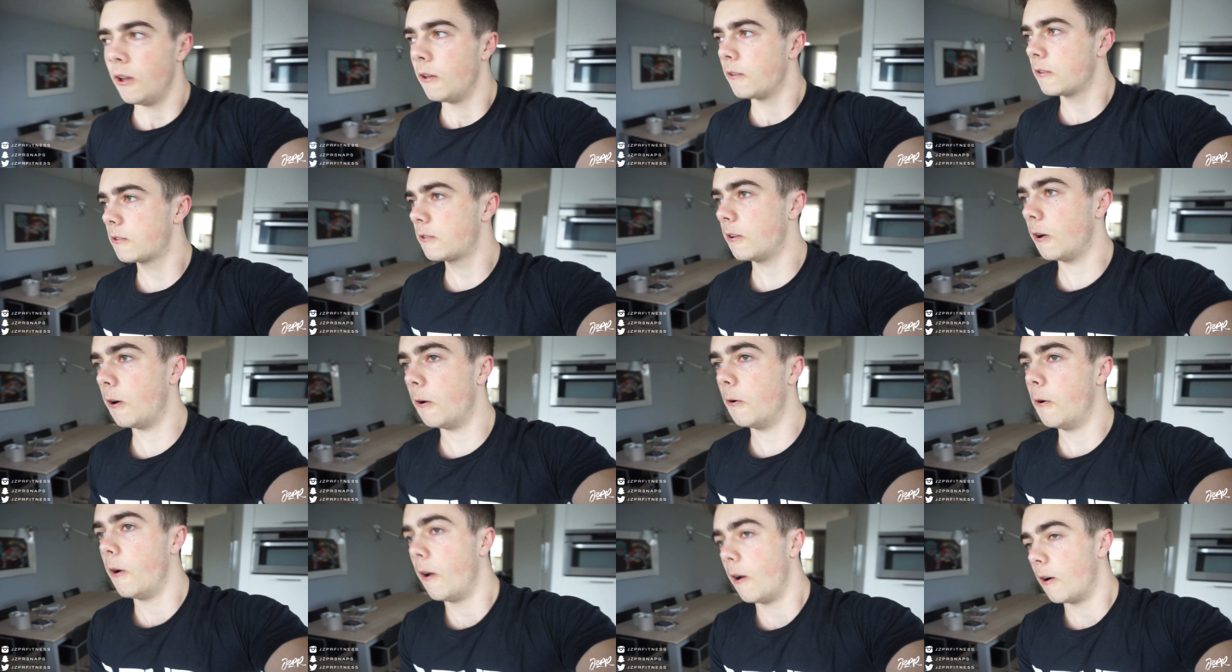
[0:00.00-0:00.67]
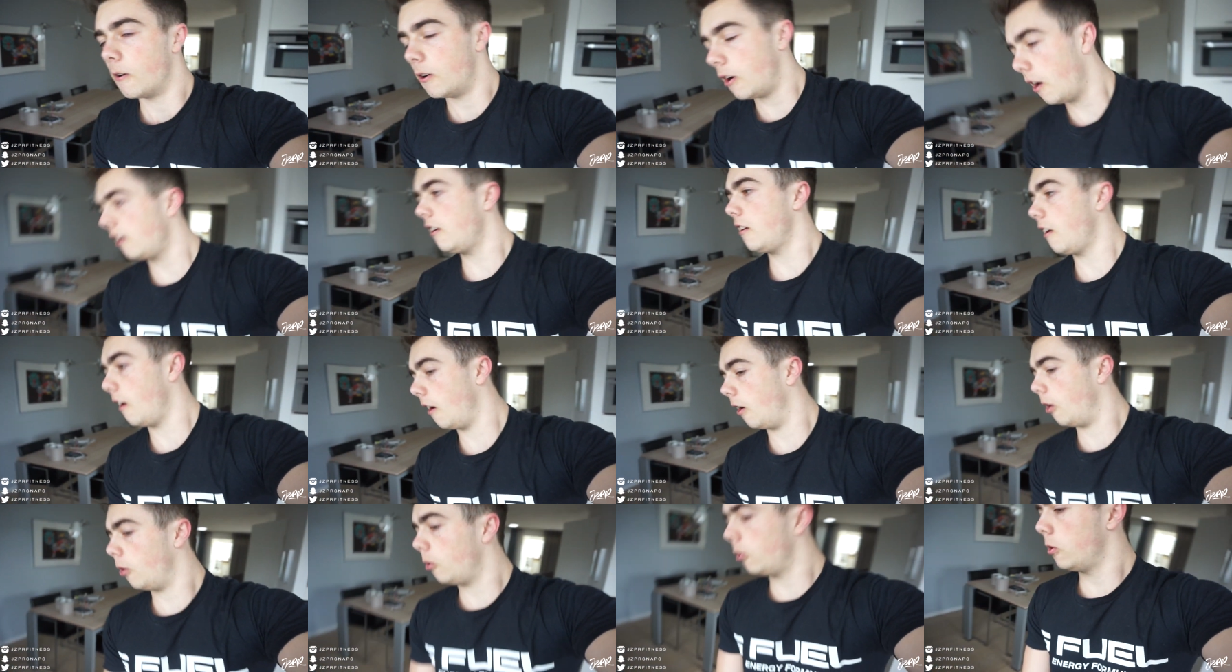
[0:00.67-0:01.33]
So right
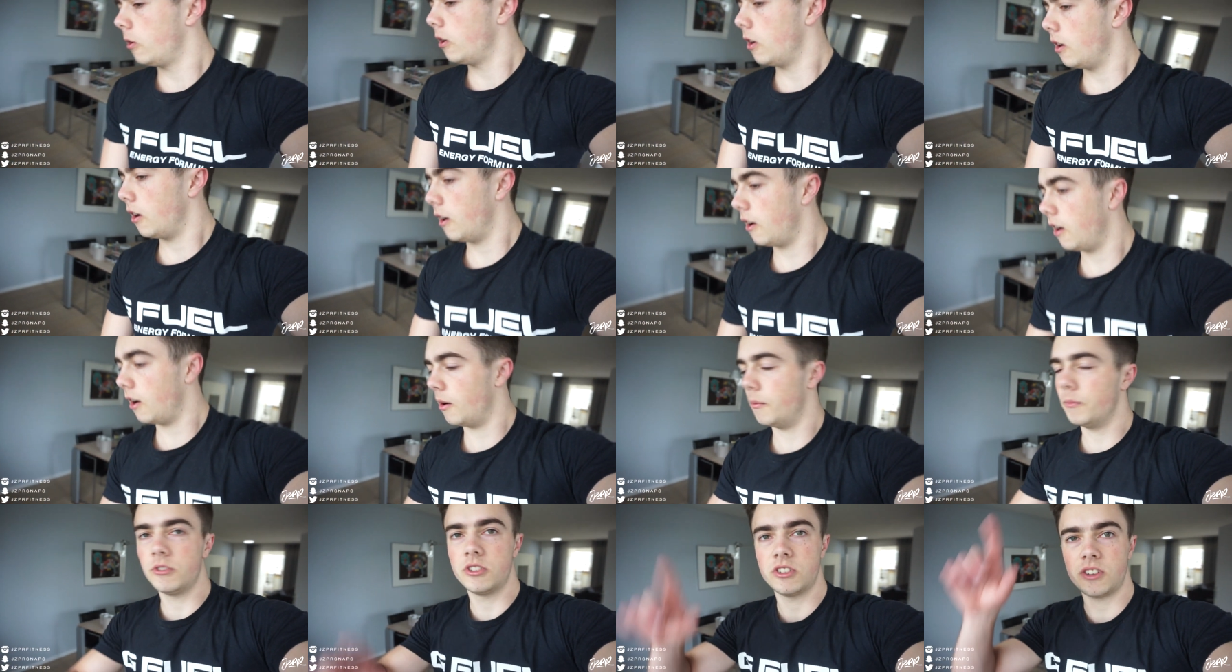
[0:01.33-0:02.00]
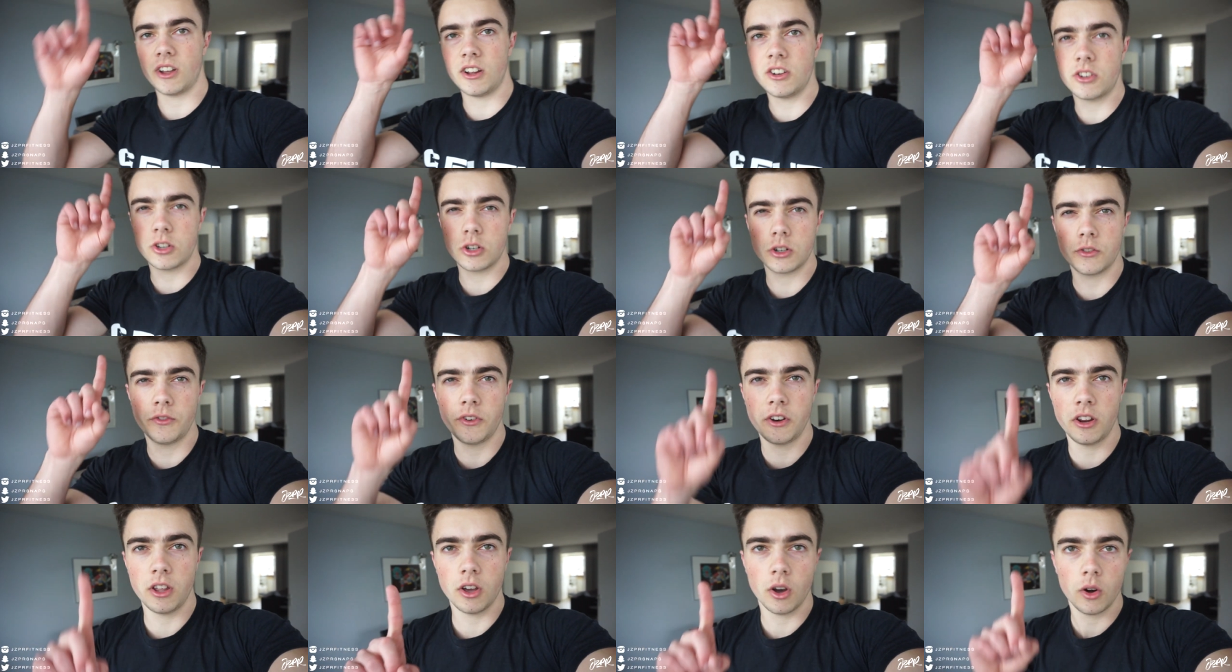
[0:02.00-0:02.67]
now, um, Censor's
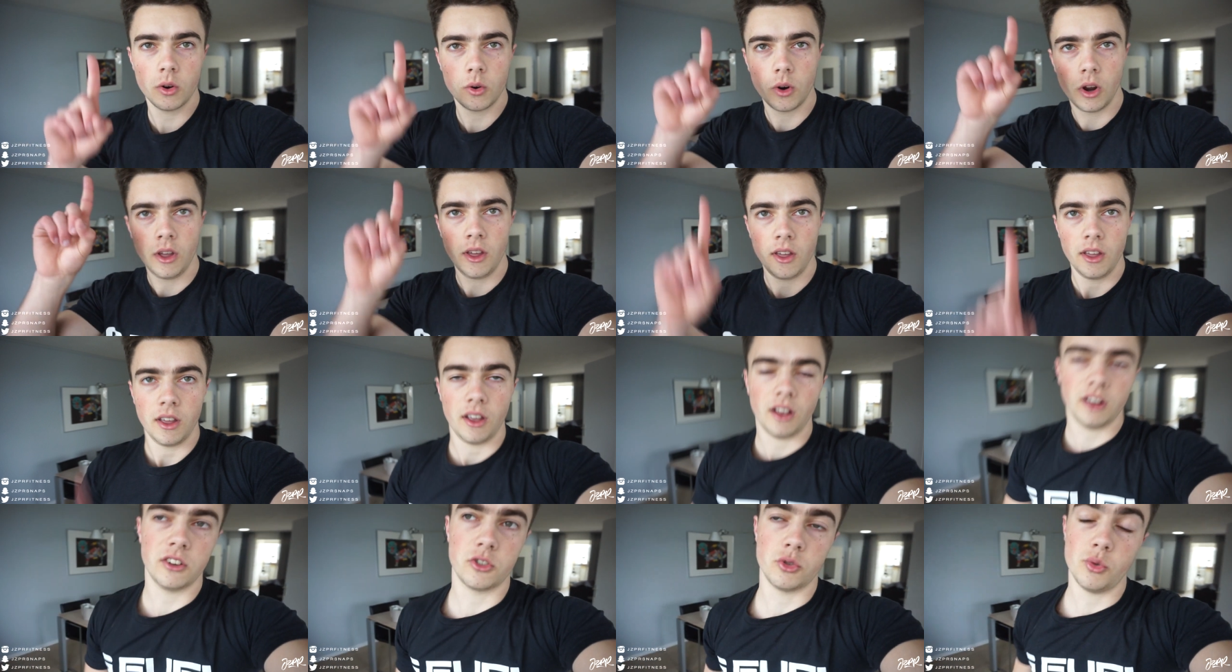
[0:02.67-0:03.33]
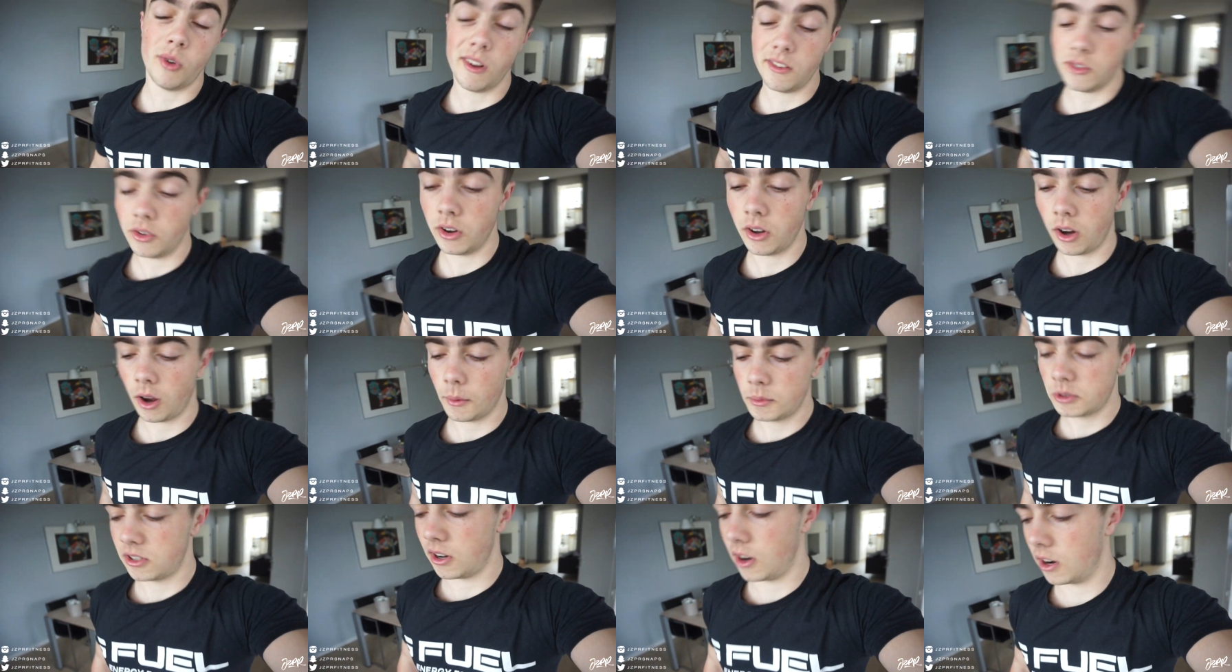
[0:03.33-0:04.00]
video is rendering
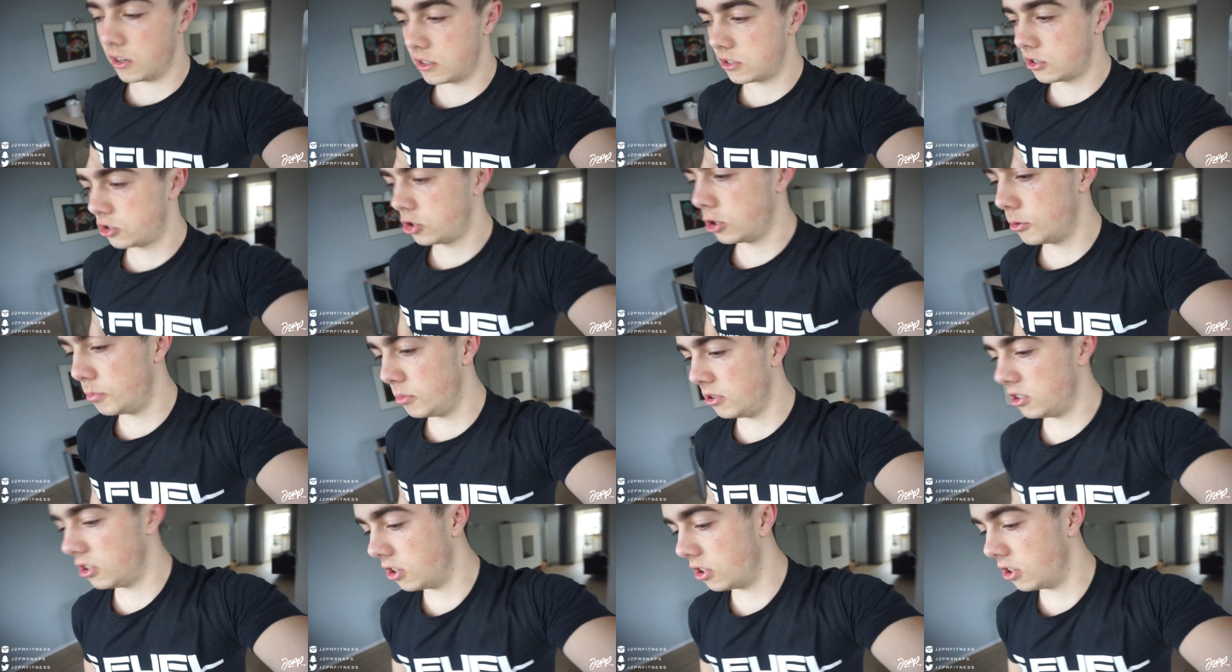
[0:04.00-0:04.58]
upstairs, should be